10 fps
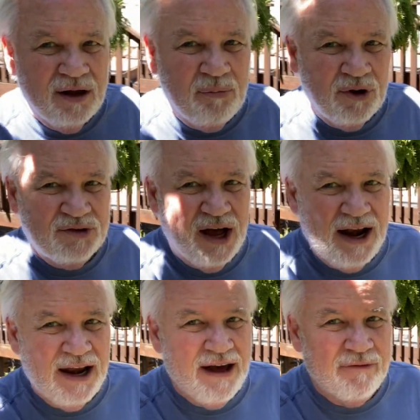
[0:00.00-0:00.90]

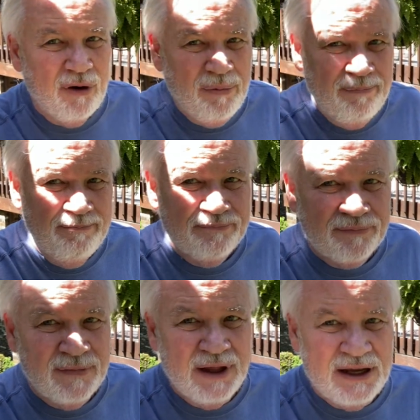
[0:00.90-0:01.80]
multi-level,
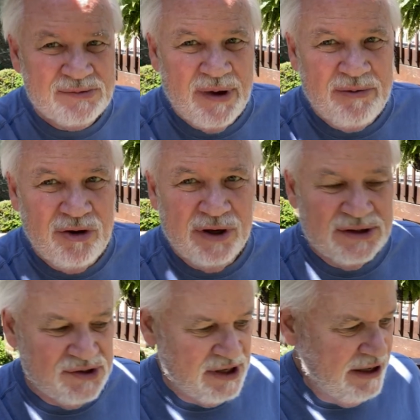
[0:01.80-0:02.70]
as maybe you can
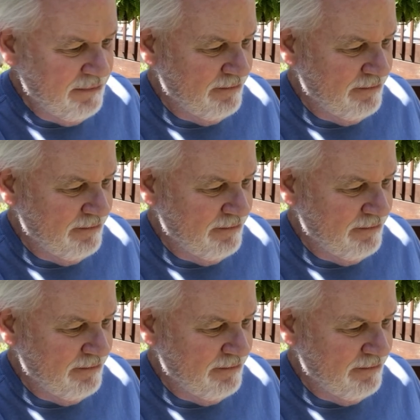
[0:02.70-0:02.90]
see.